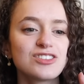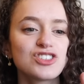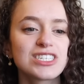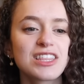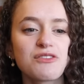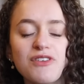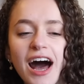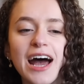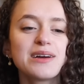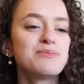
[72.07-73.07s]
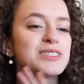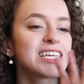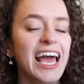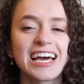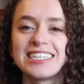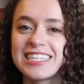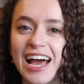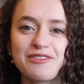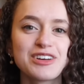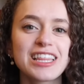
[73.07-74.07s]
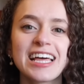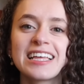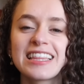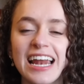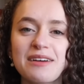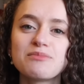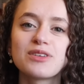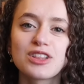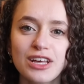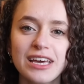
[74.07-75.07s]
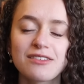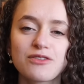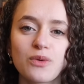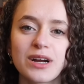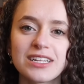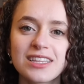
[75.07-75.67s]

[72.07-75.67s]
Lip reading: just the vibes and everything that I'm looking for.